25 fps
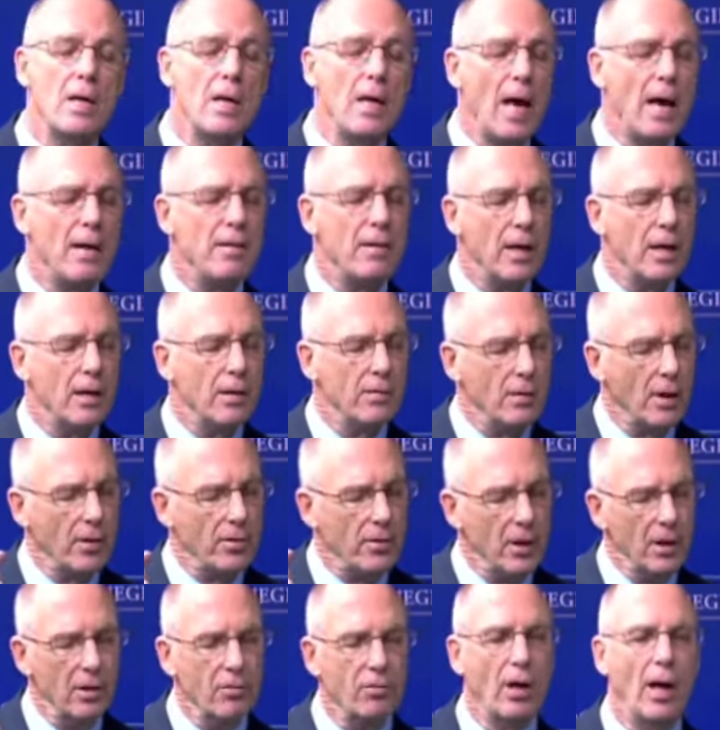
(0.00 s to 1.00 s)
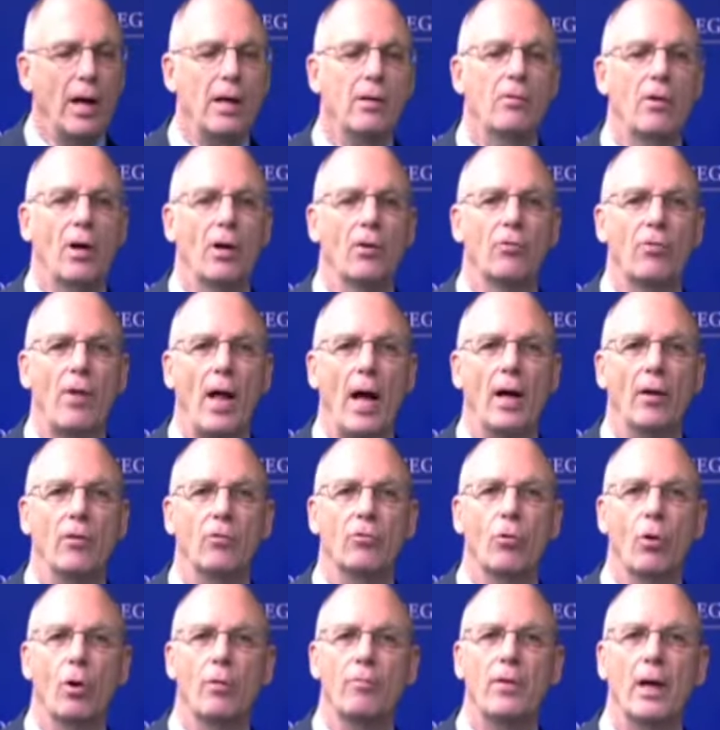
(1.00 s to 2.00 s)
And the think tank does that,
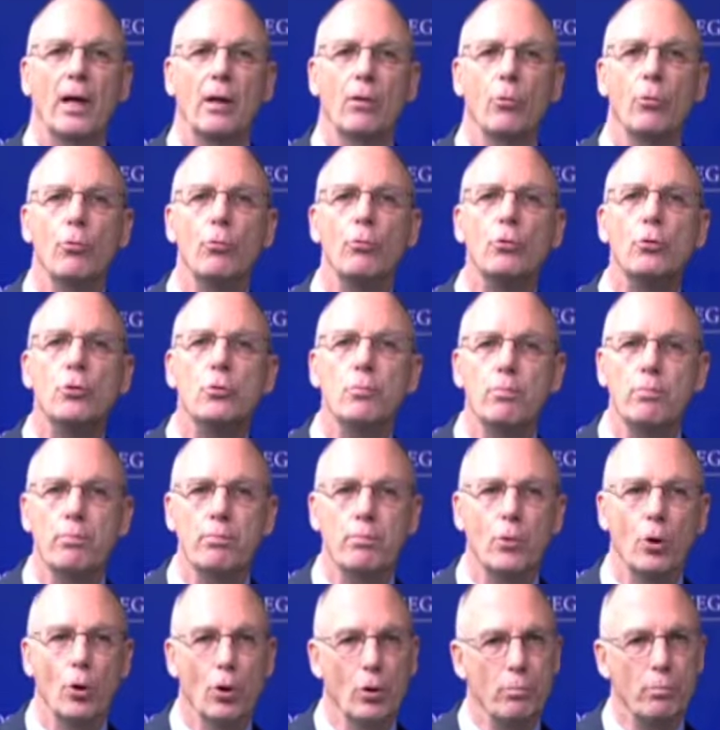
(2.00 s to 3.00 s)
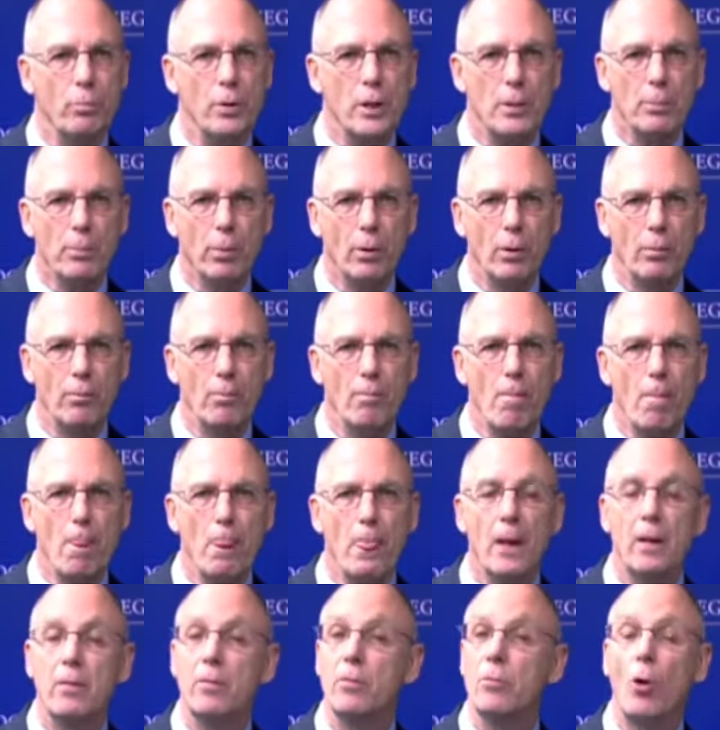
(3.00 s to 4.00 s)
so if they lose good people,
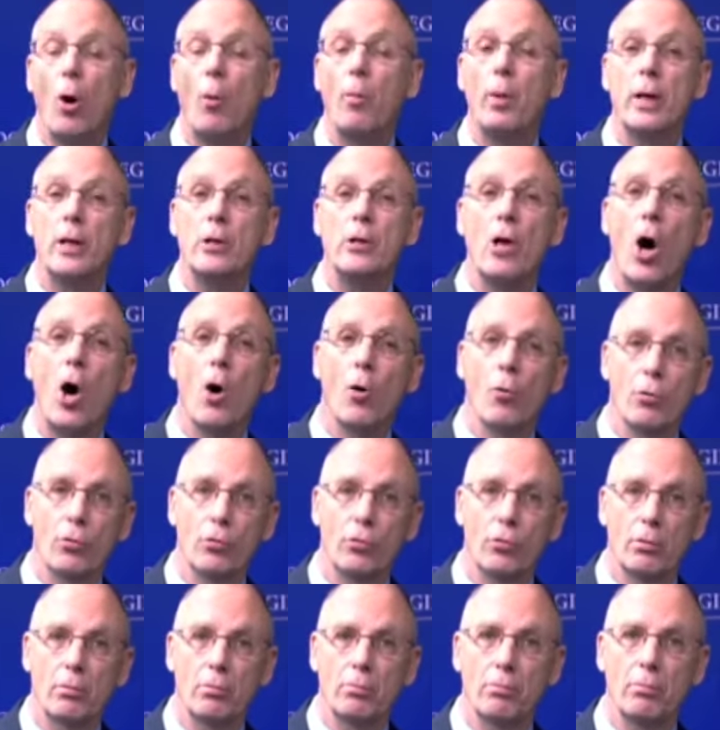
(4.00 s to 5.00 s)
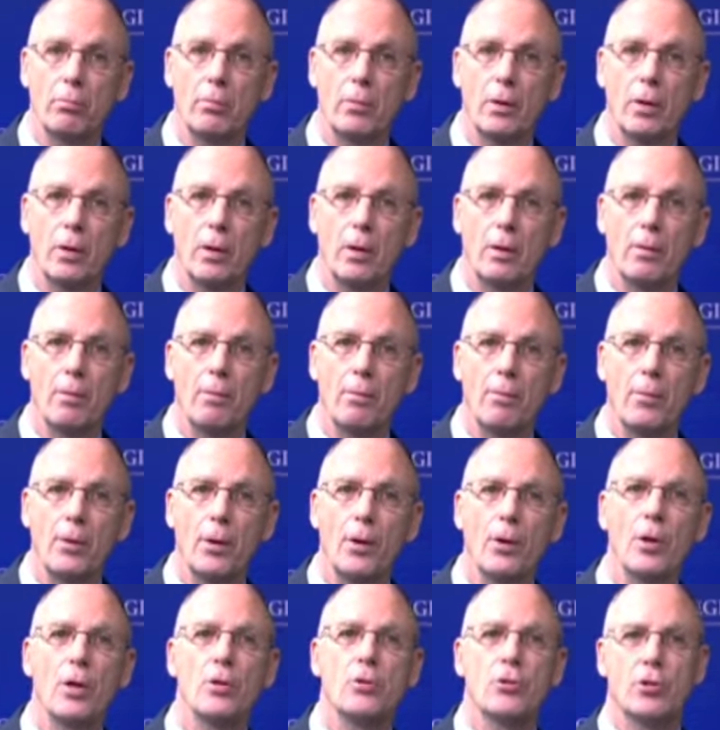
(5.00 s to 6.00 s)
nobody knows.
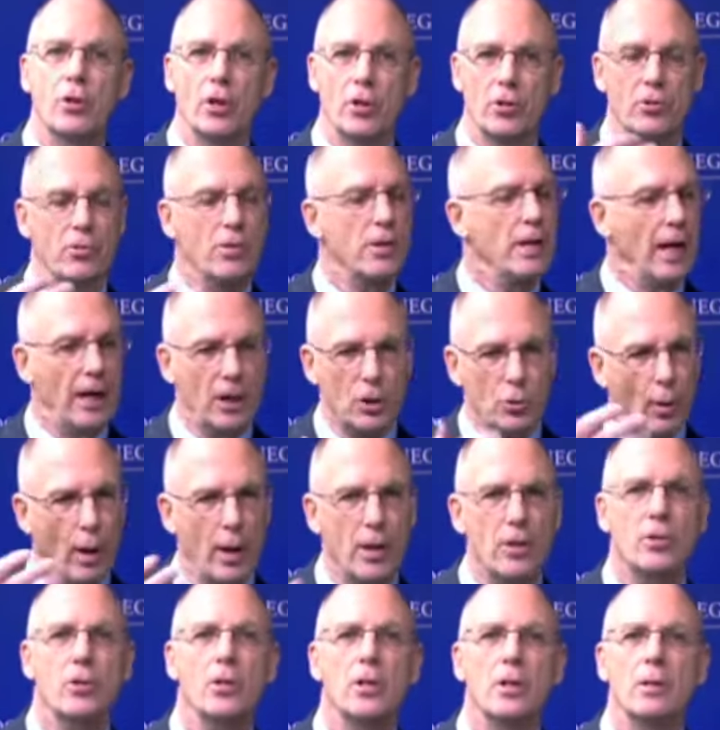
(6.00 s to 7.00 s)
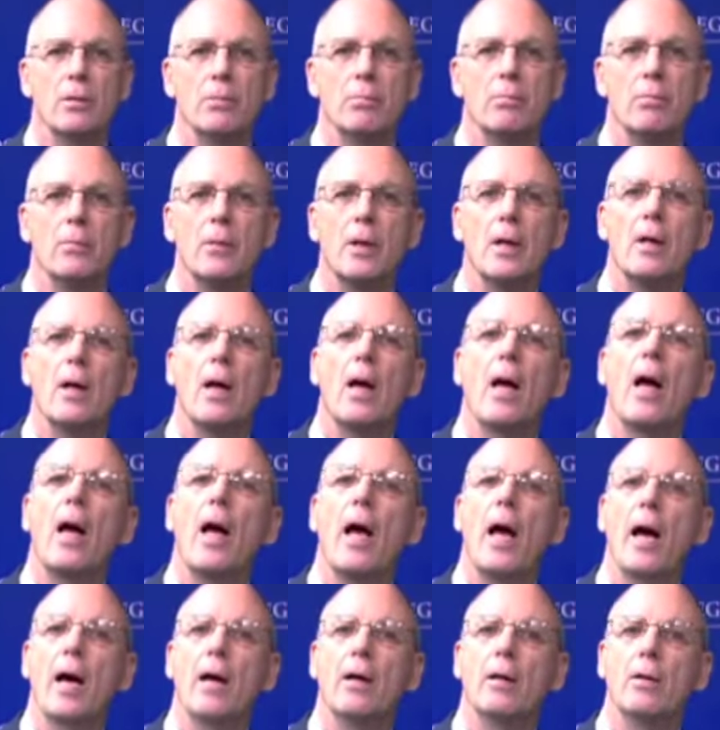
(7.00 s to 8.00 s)
It's just the XYZ.
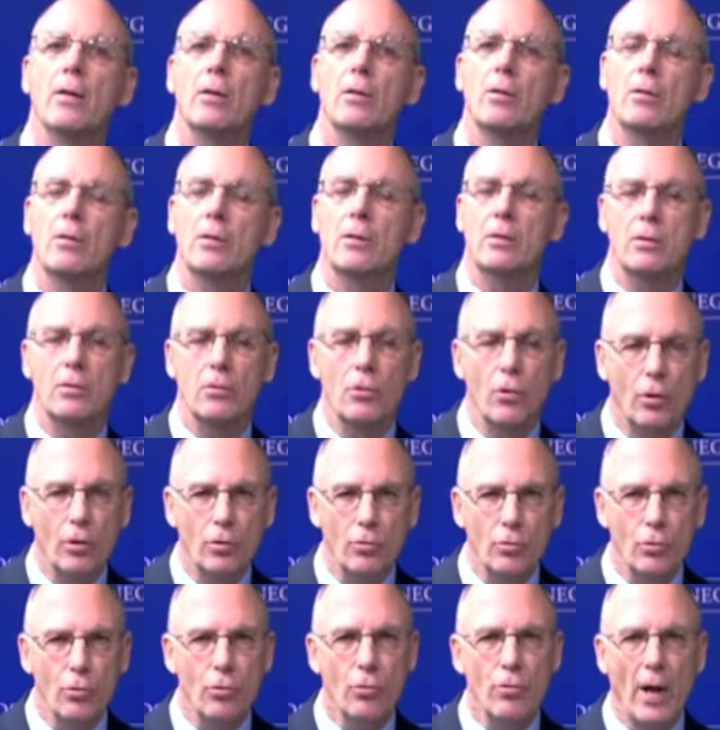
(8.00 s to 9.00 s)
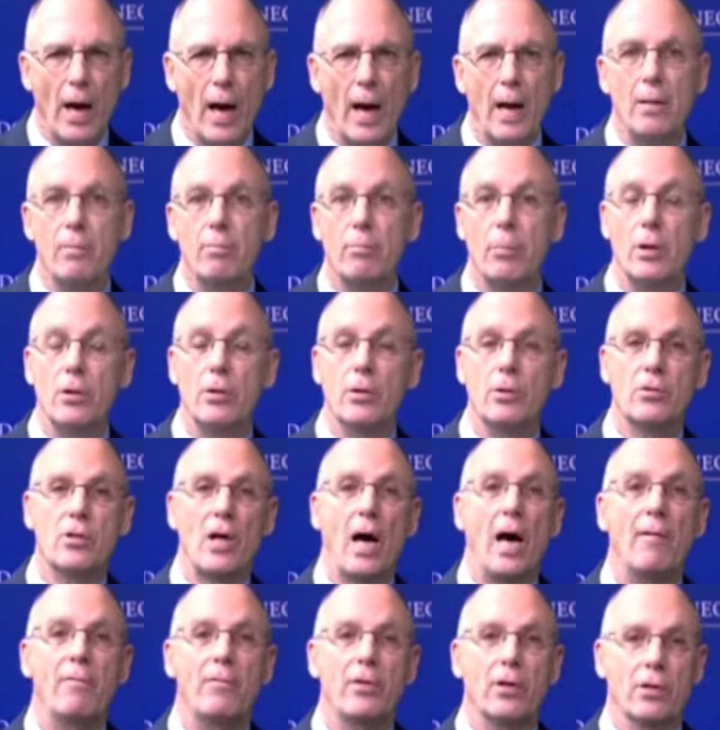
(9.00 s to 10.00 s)
And you can do that, but it's
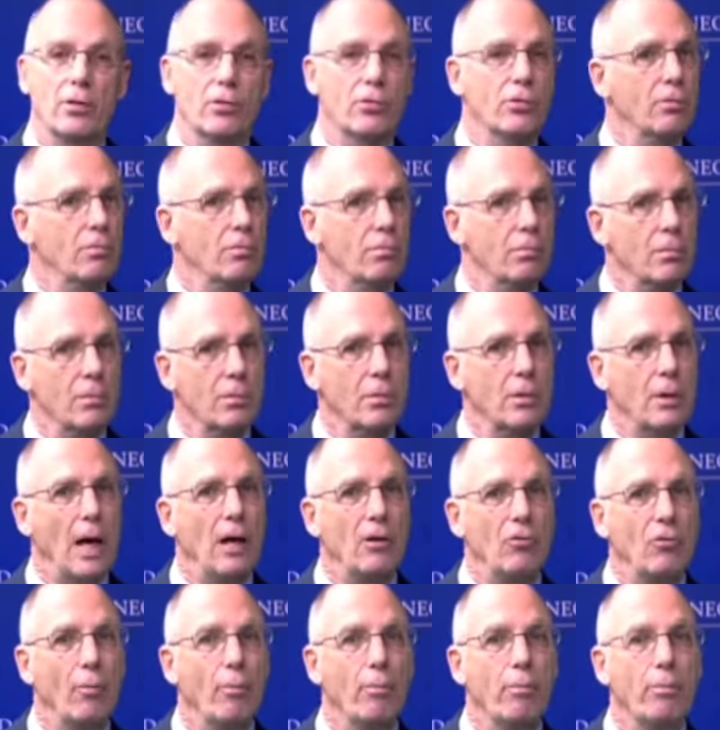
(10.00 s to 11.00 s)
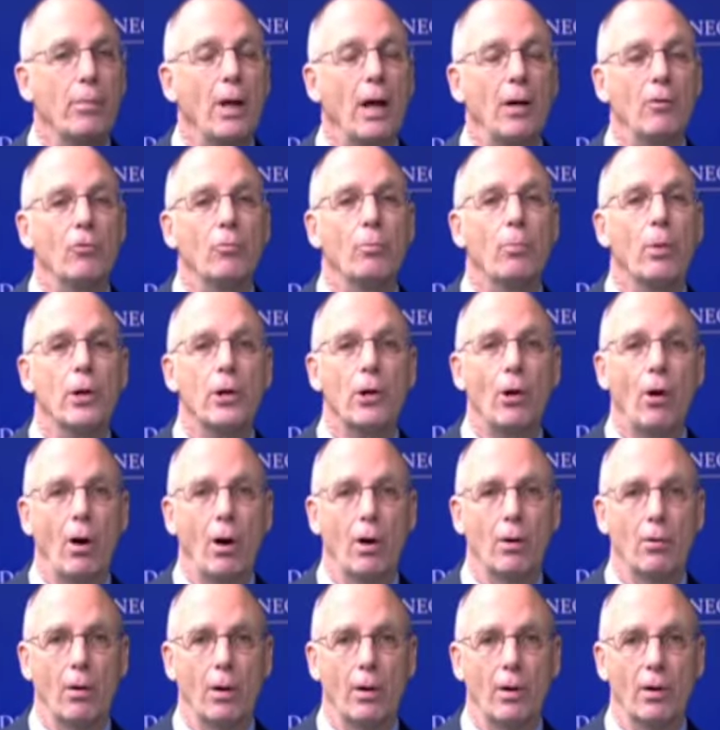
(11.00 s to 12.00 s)
obvious that's pretty
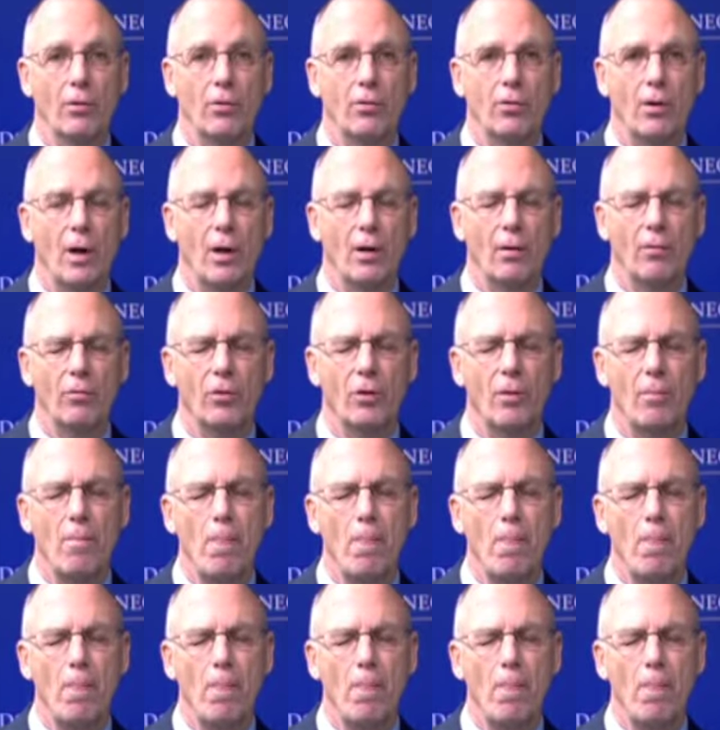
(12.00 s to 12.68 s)
hard on incentives.